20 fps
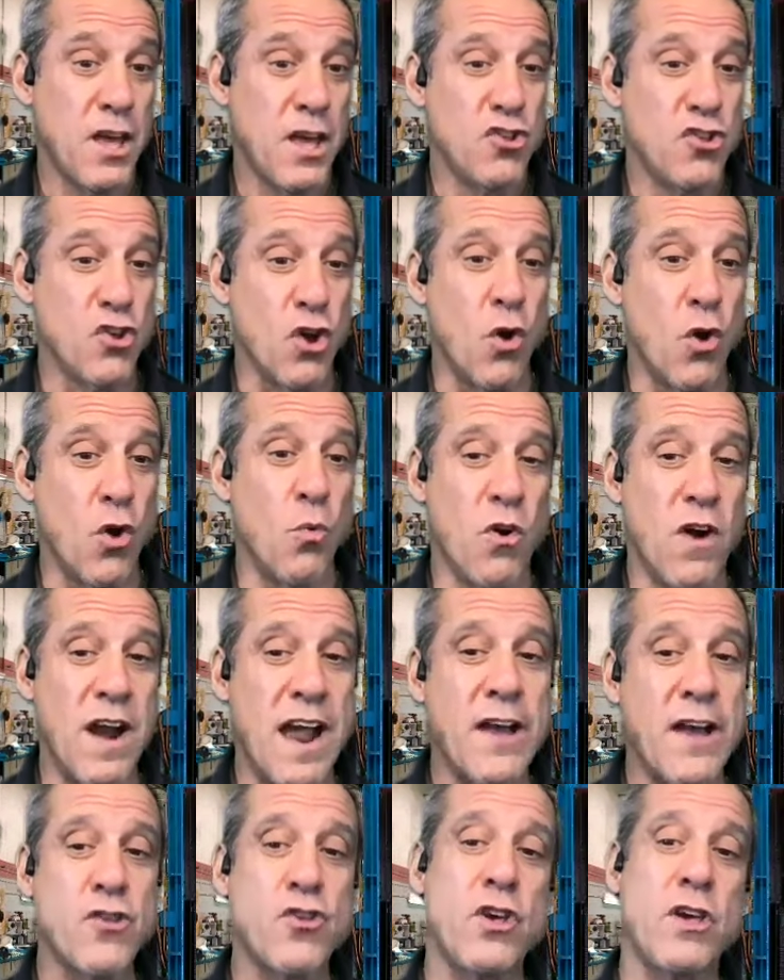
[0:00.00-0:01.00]
So we're
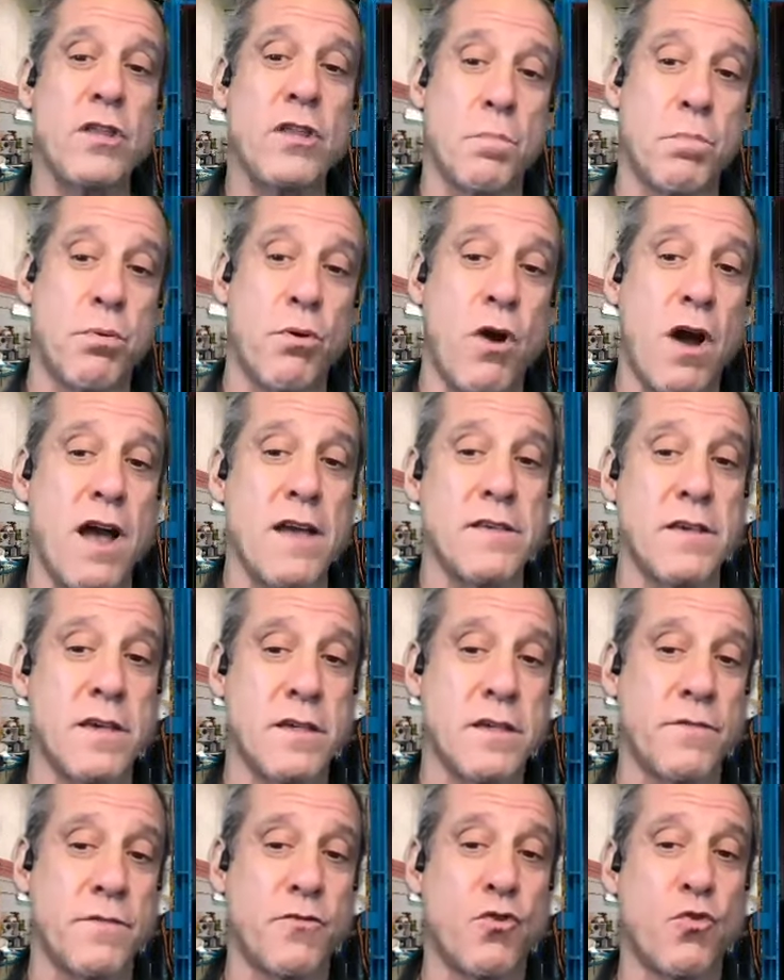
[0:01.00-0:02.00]
actually in the
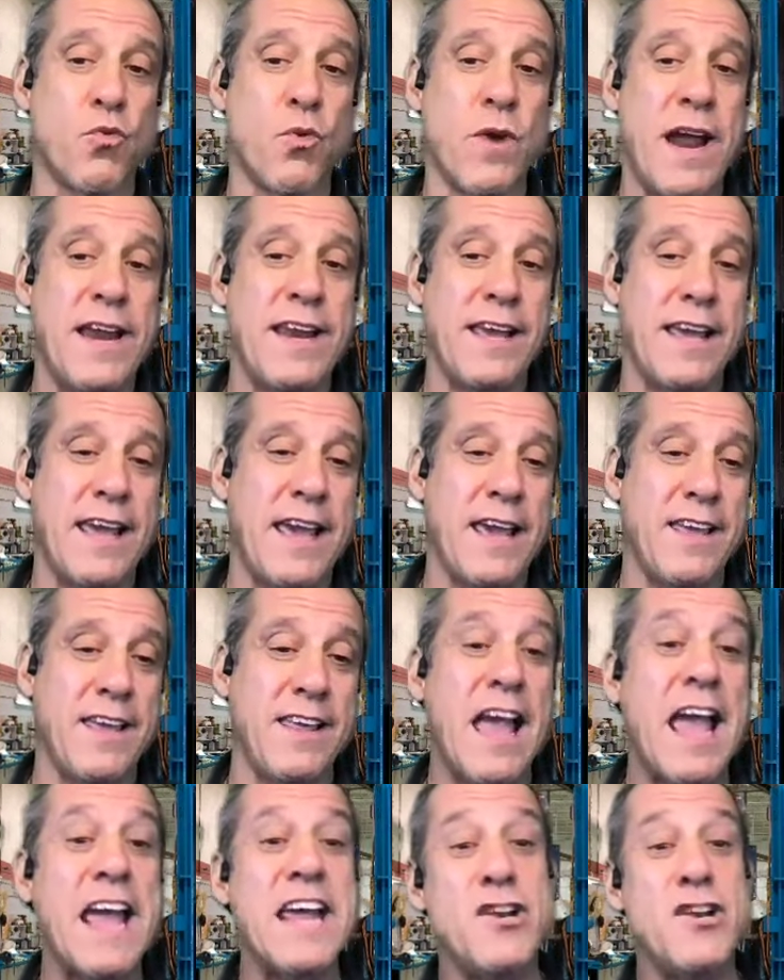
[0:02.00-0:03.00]
process of
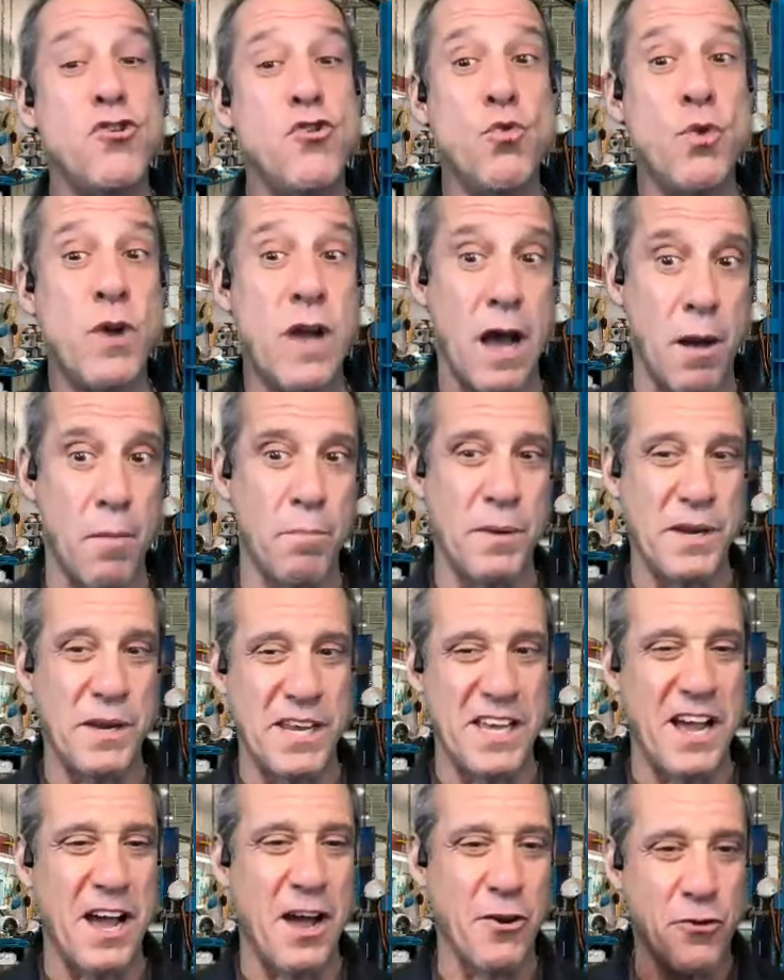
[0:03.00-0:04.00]
creating a new
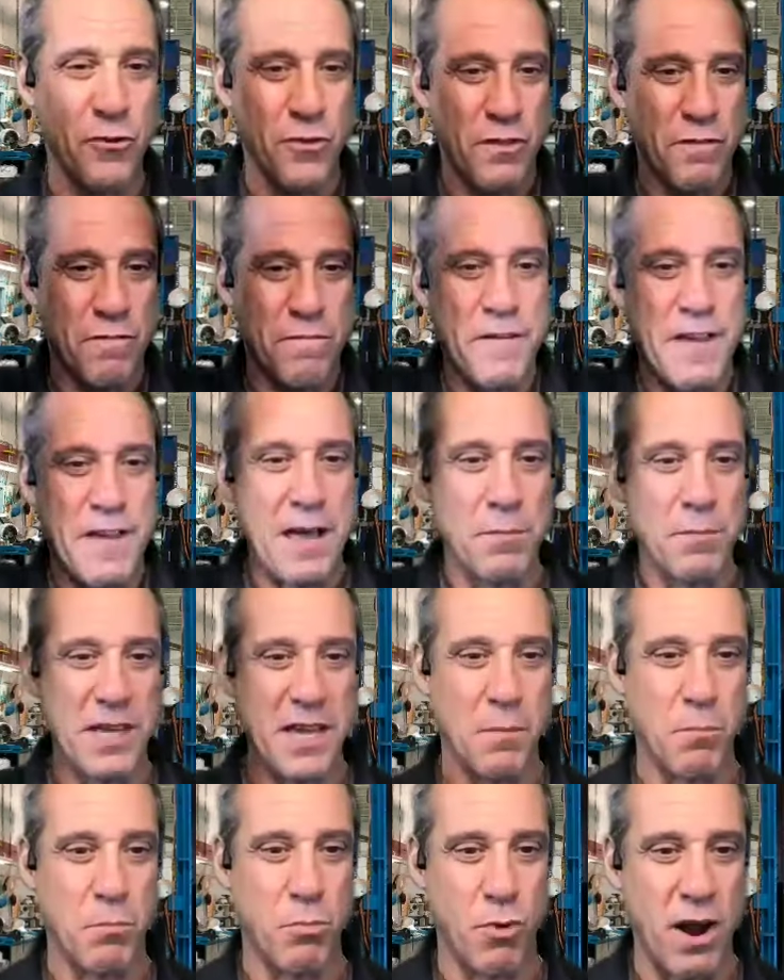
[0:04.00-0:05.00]
company under the
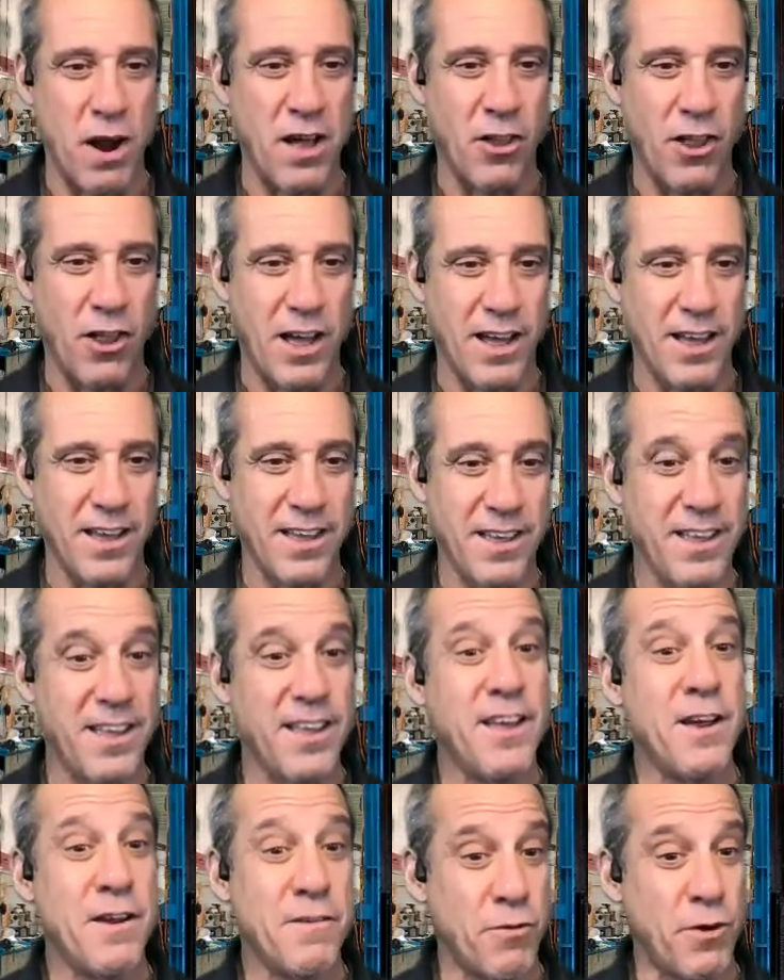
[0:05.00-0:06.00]
family umbrella
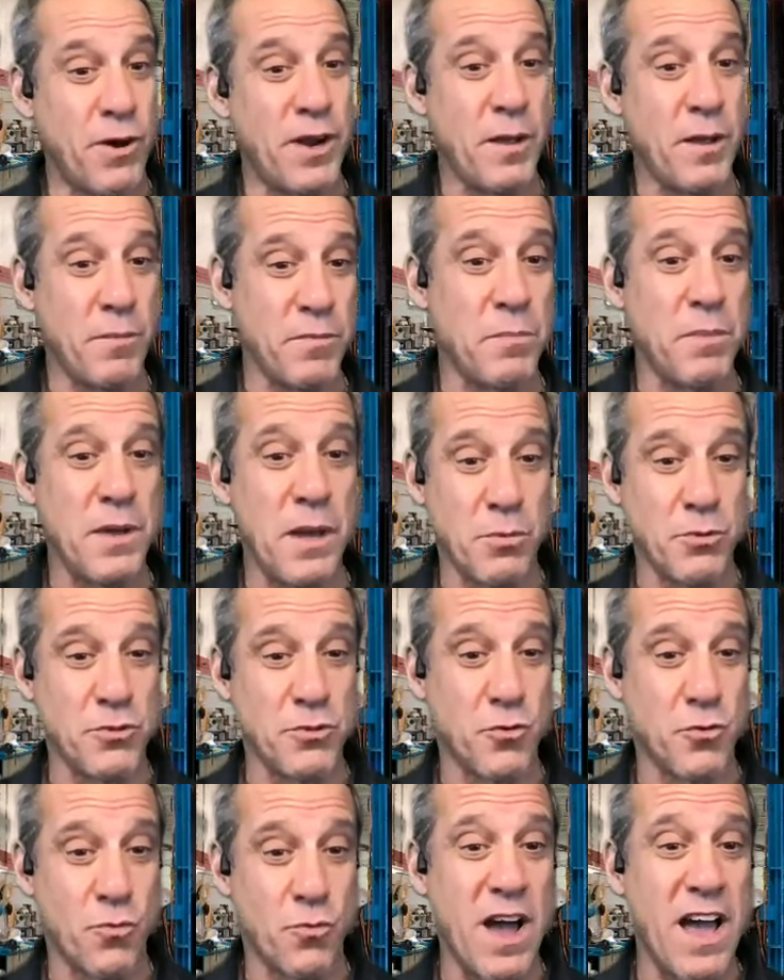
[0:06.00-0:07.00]
for him to be able
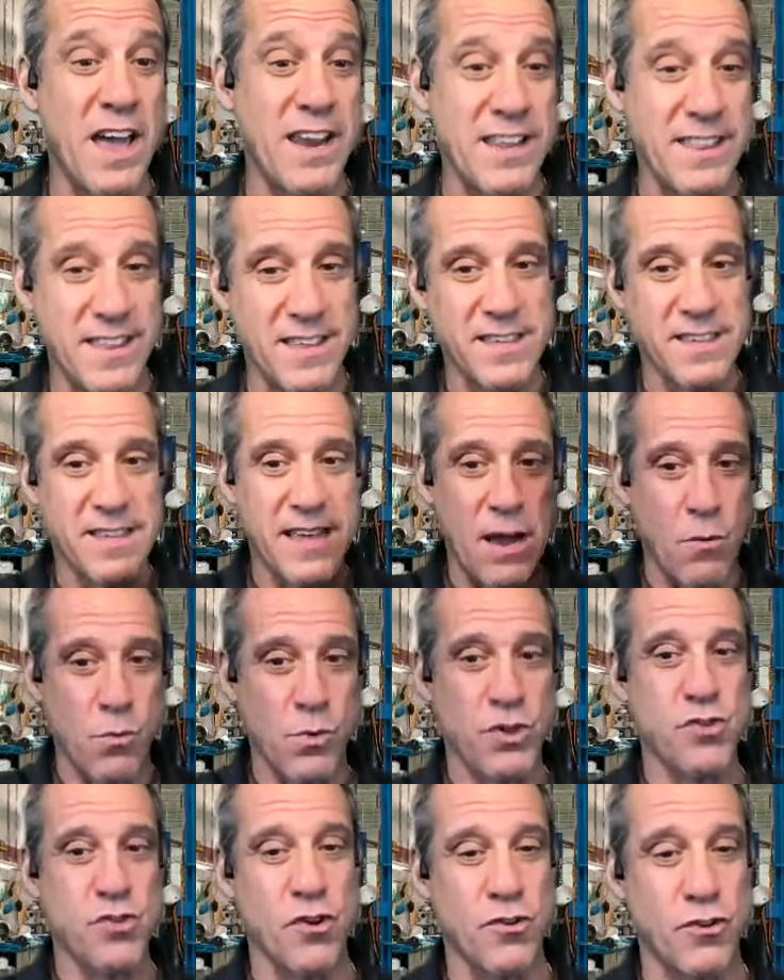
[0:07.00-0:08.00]
to run. And this is how
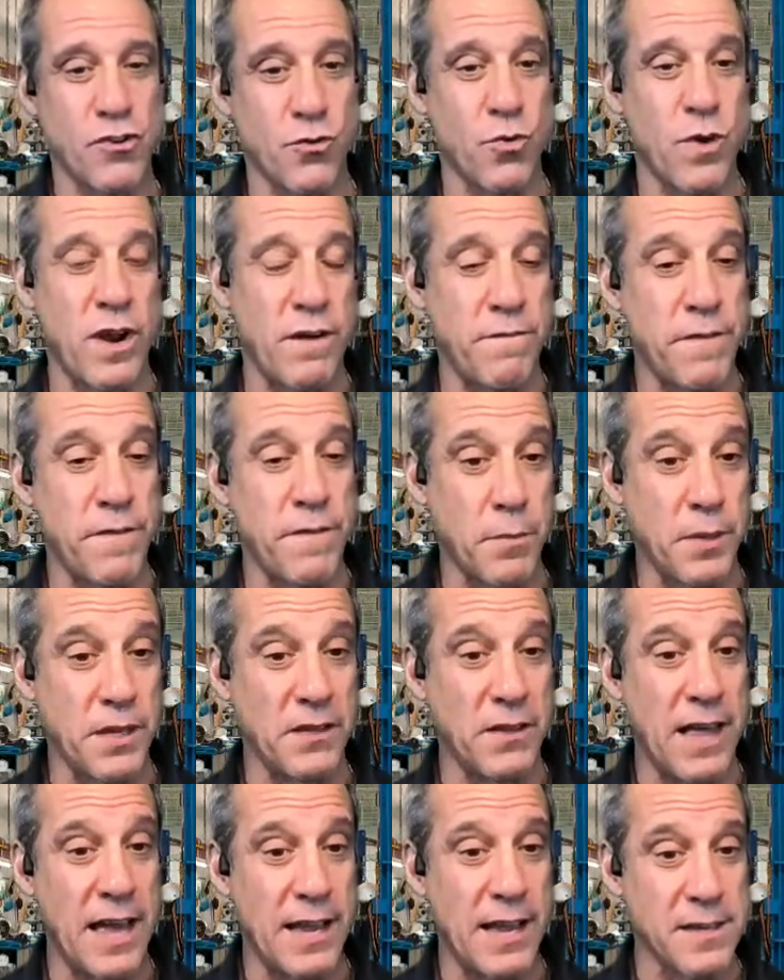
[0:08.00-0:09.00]
we start to create
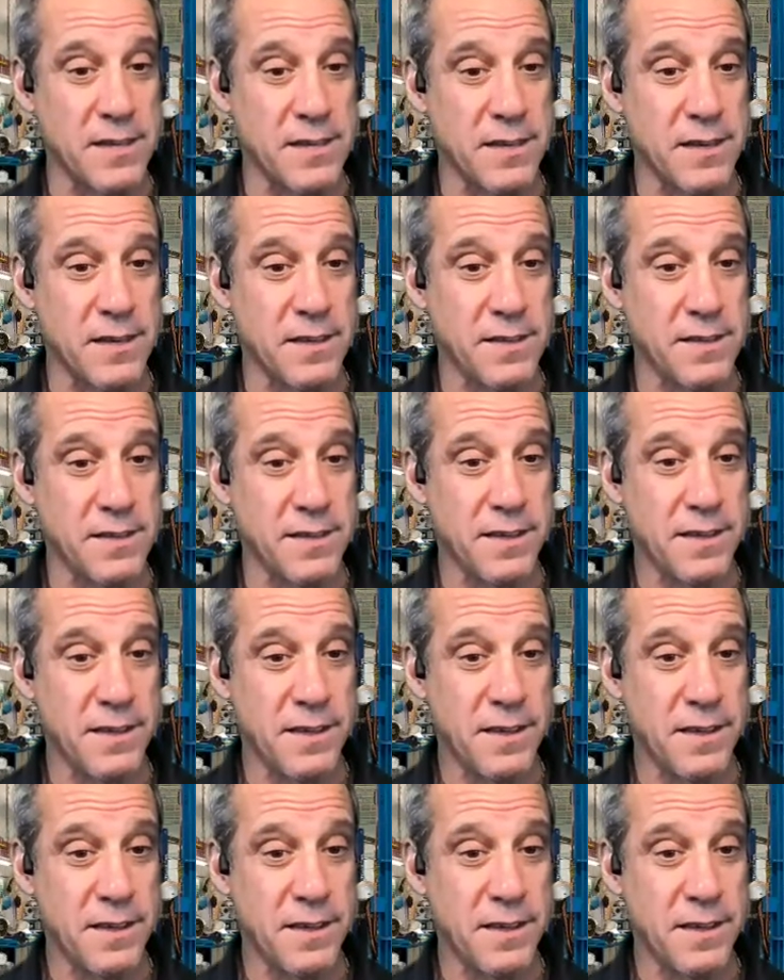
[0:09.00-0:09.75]
family legacies.